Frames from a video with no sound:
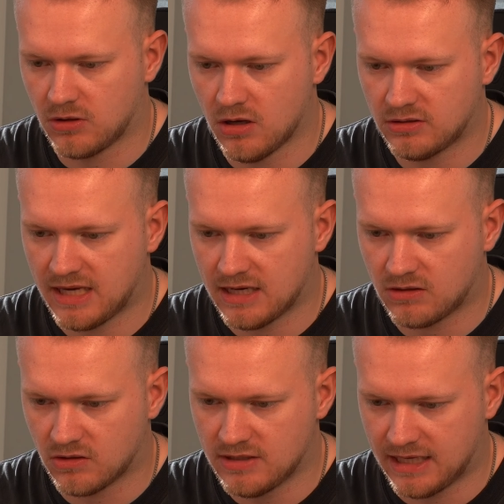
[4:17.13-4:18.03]
Claude can
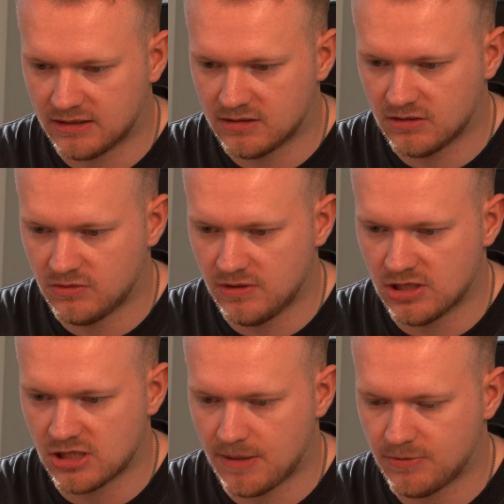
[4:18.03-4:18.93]
connect to
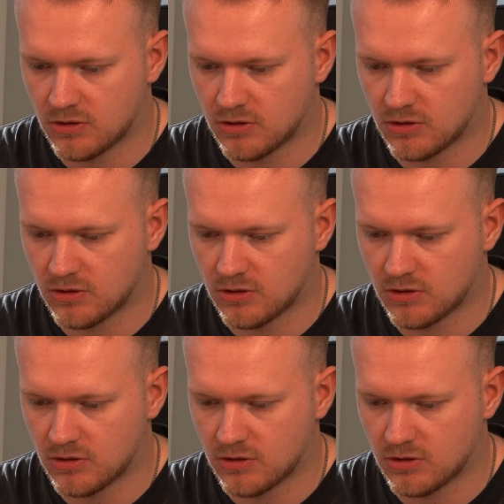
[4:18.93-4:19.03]
each app.